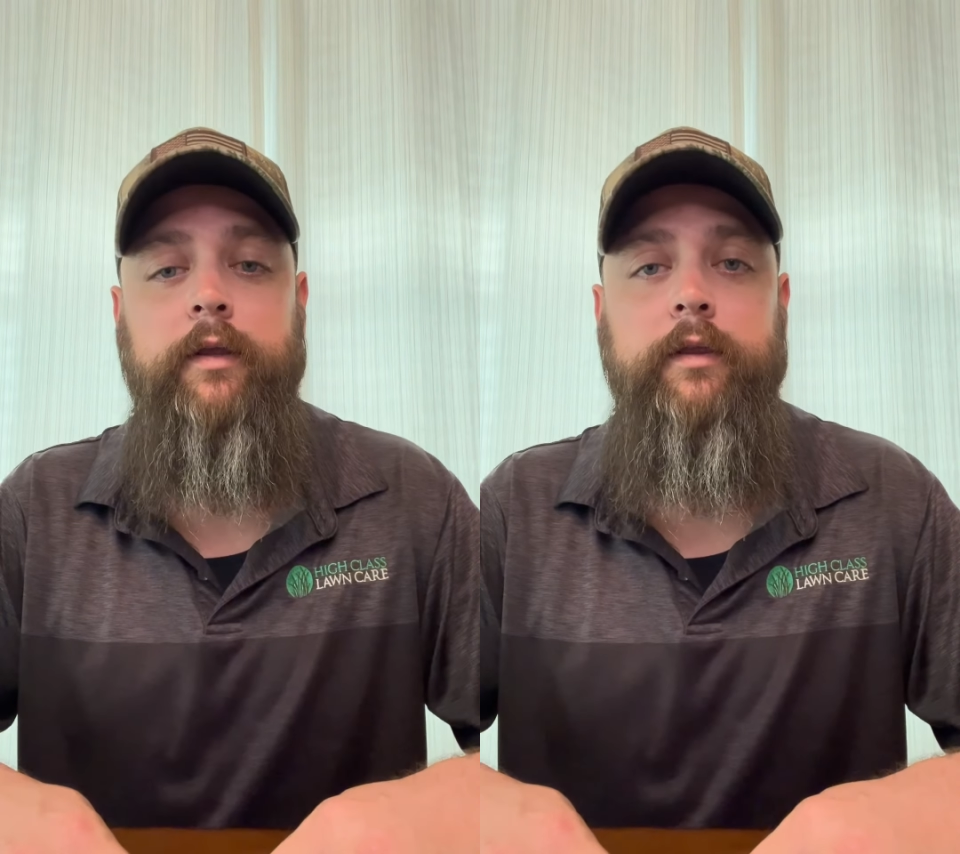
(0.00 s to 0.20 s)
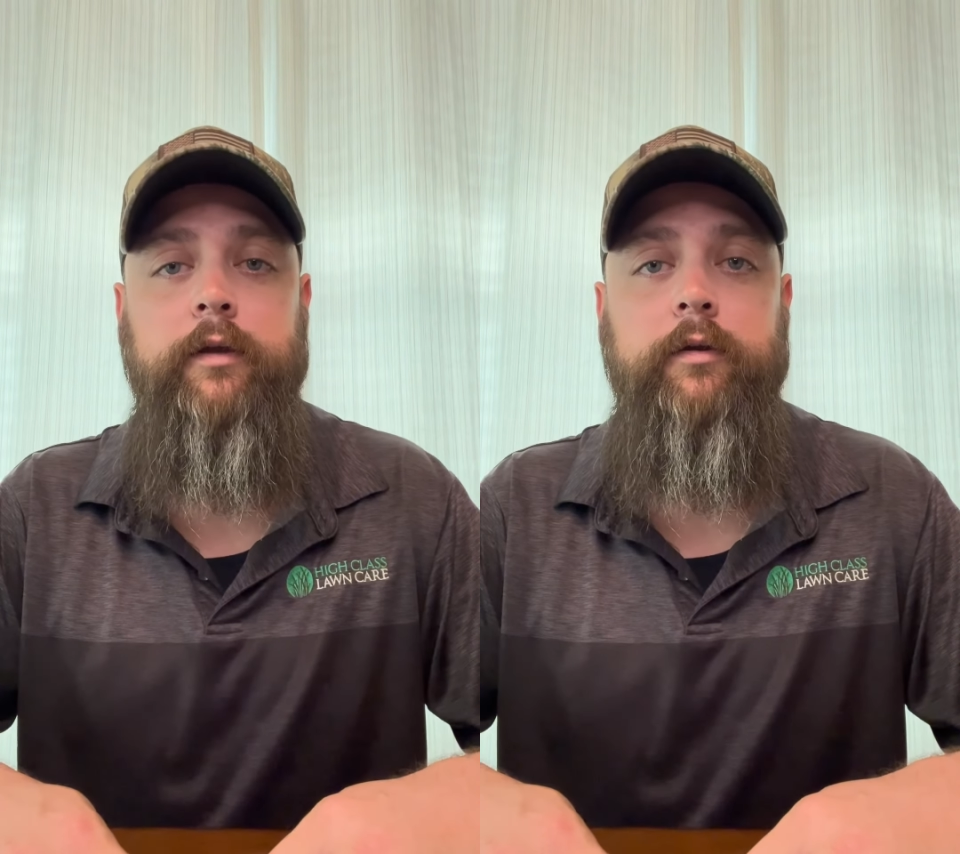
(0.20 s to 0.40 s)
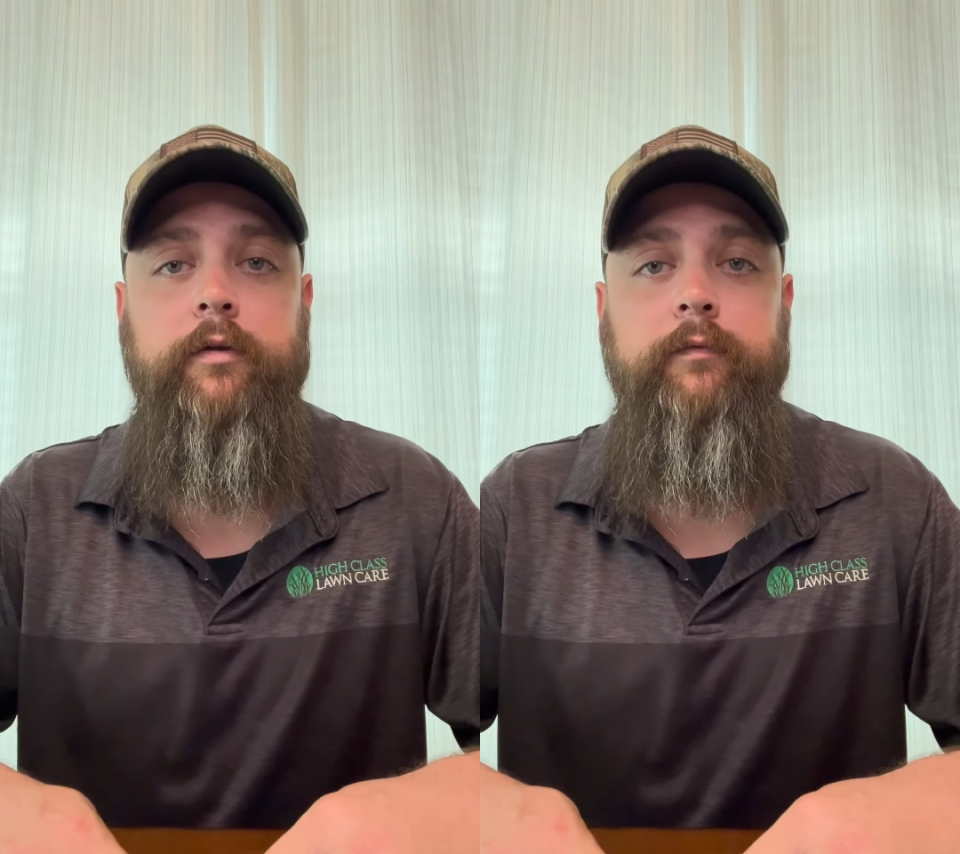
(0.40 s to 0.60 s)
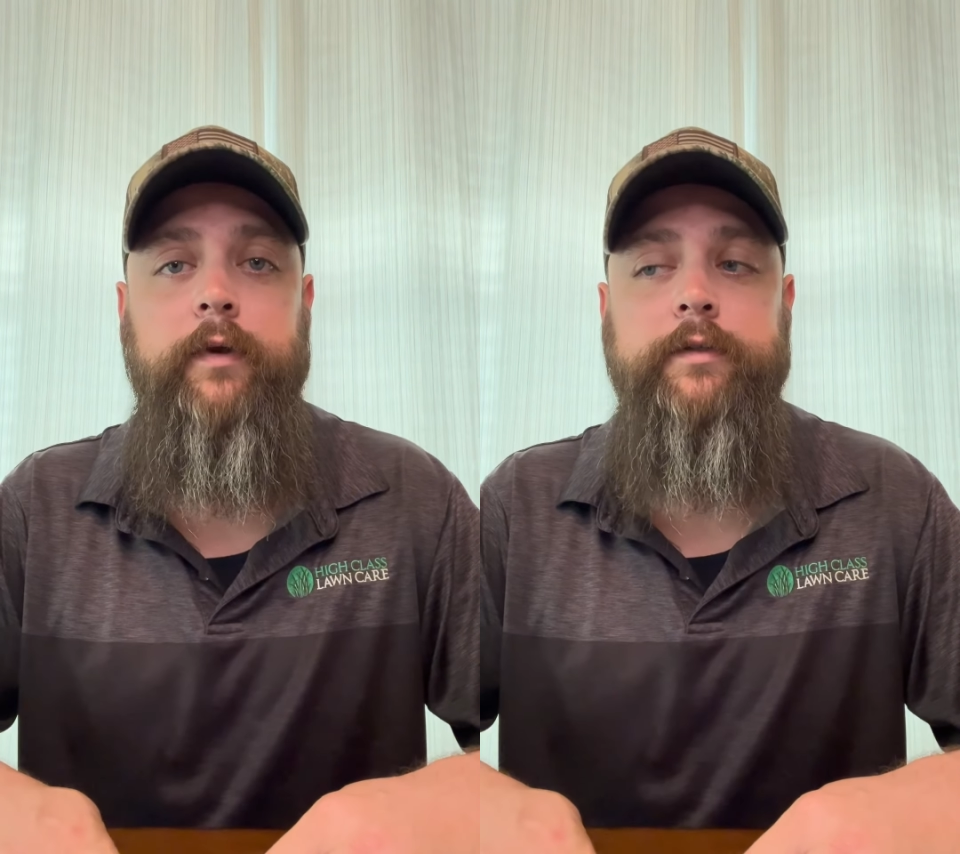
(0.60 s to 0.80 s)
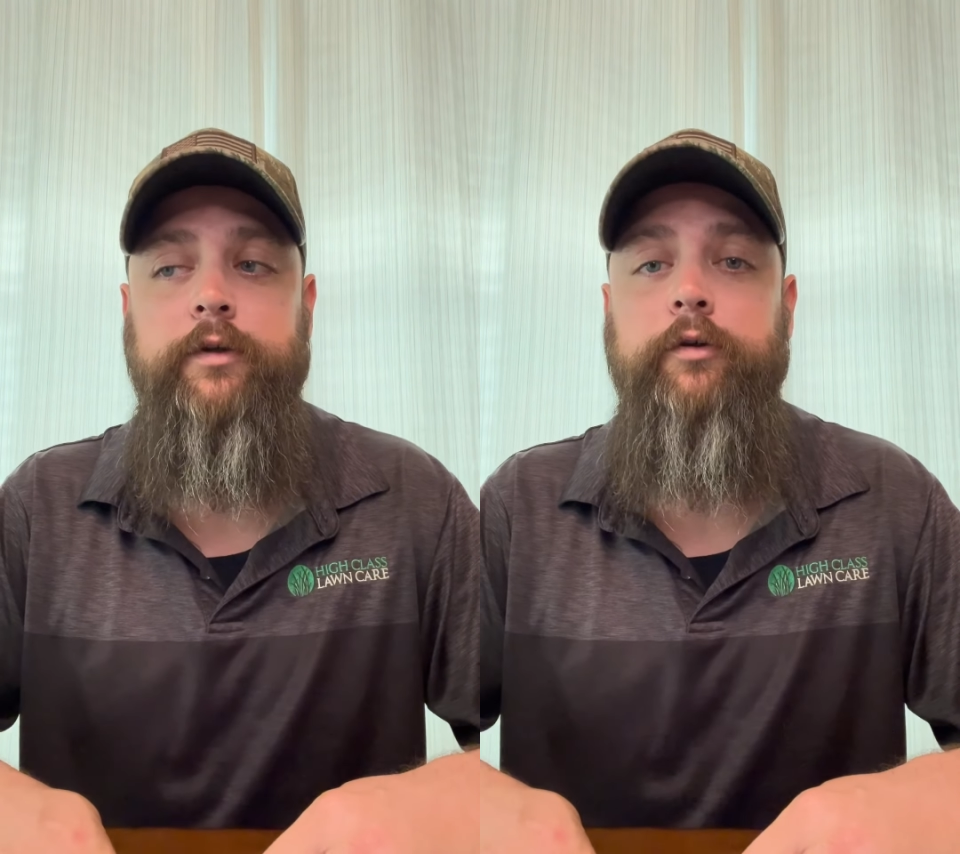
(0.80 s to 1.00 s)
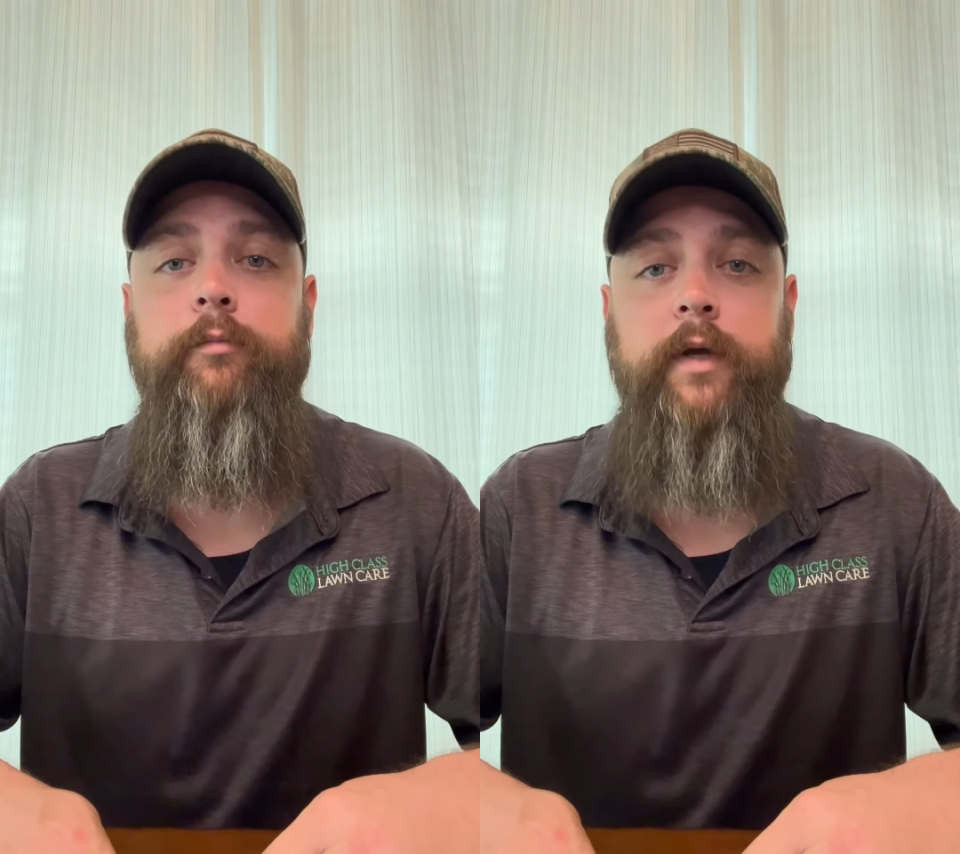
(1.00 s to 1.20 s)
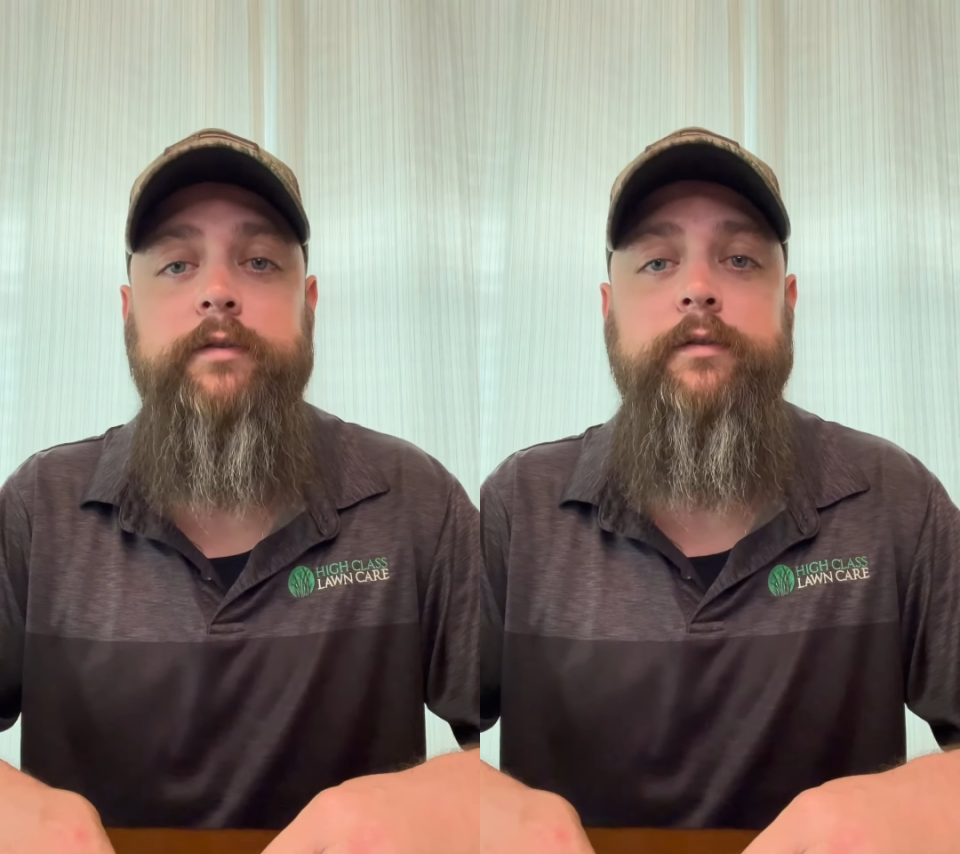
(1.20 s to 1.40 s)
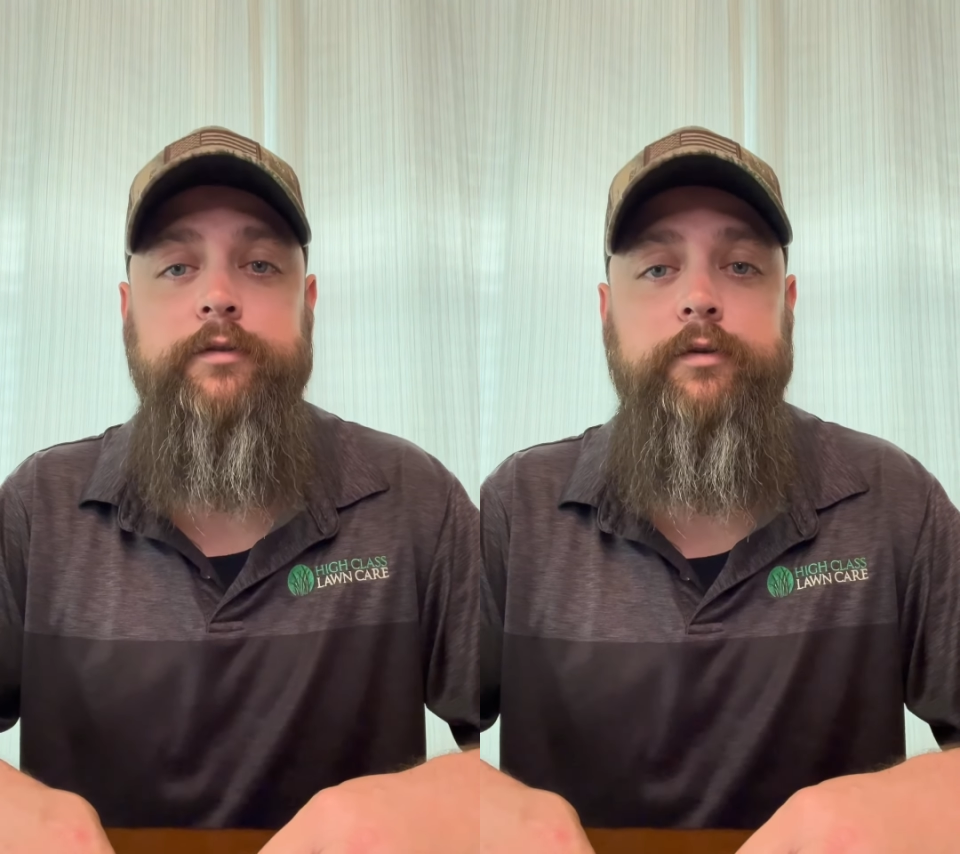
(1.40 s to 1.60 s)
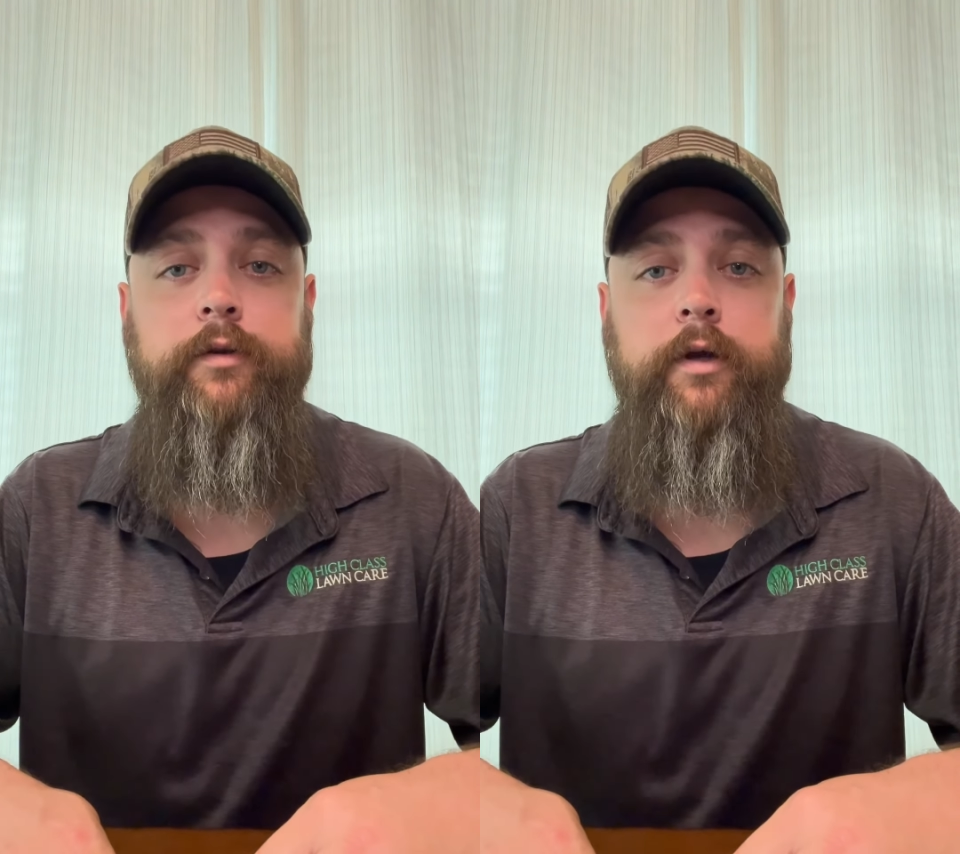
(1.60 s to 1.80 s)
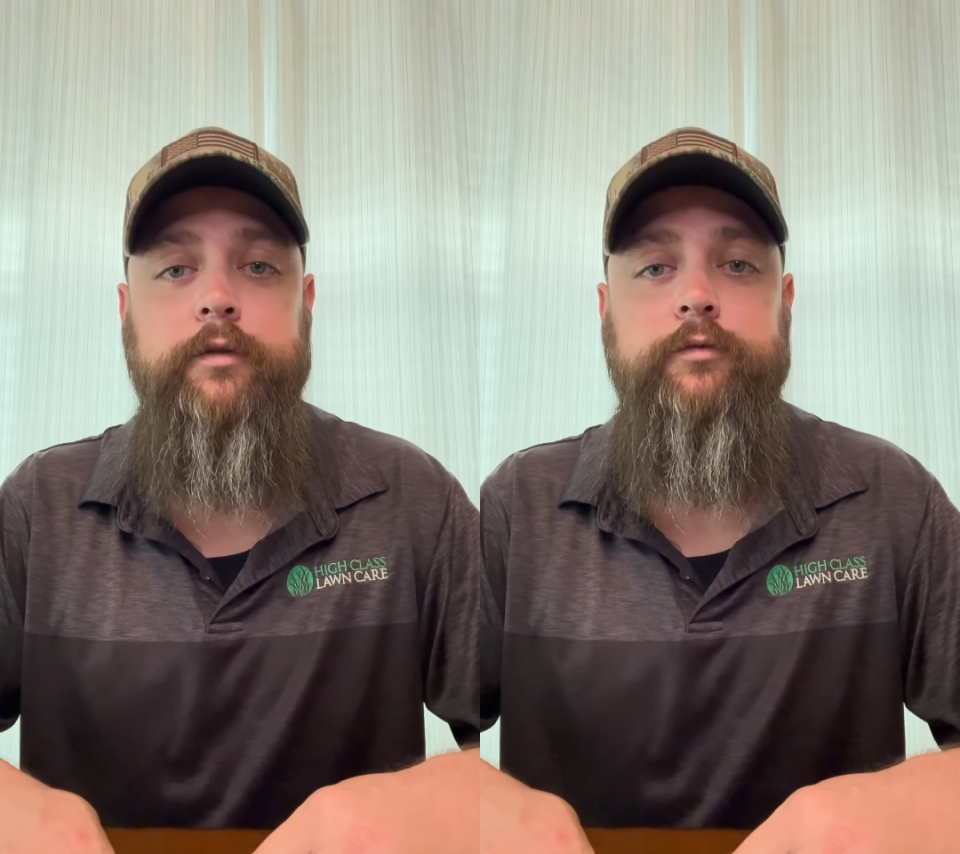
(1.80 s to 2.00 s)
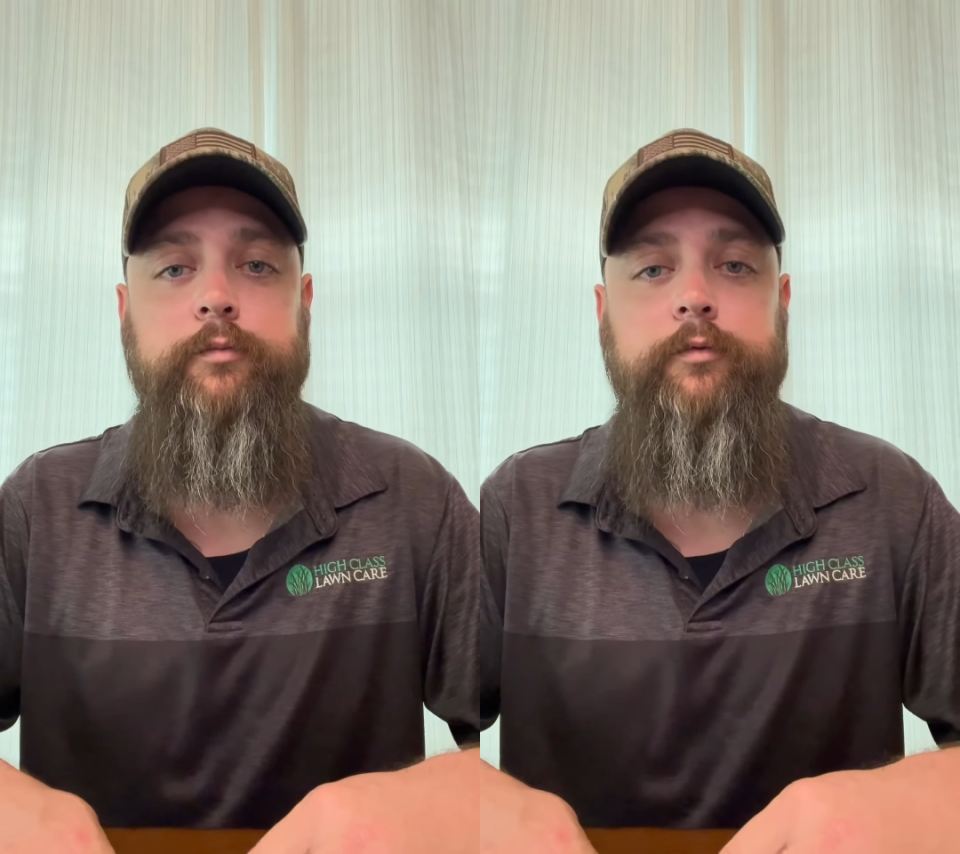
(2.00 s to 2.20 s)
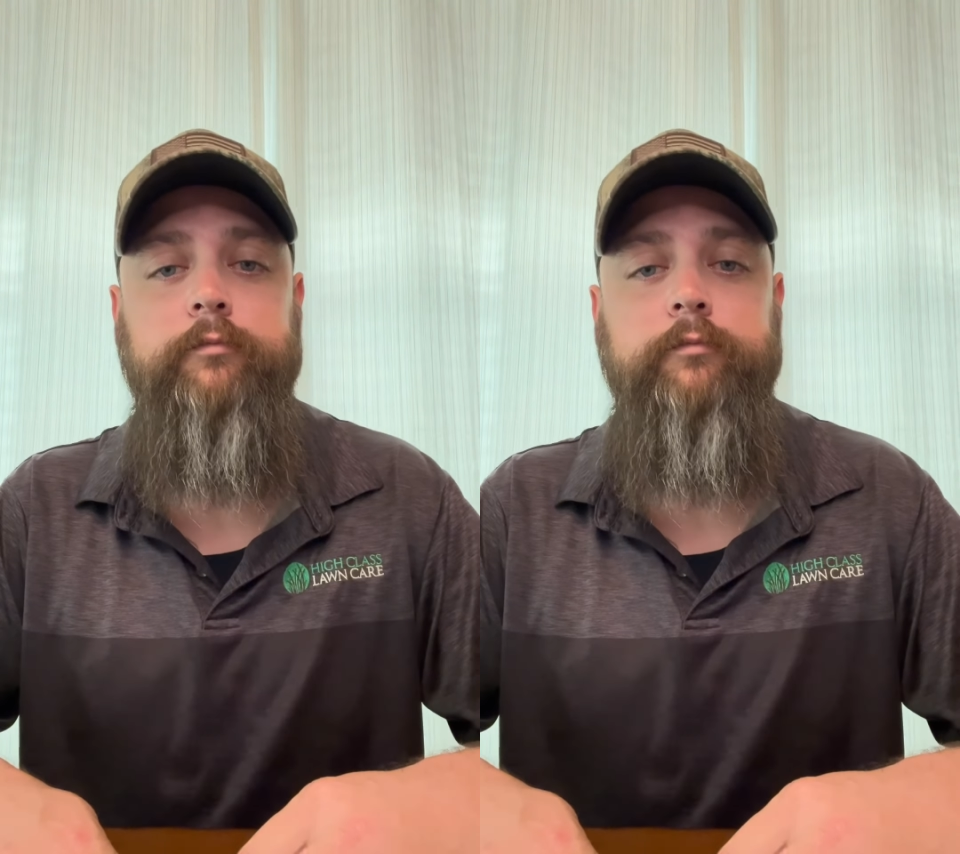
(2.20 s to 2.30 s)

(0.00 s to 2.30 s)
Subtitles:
I think it conveys a good message to the customer.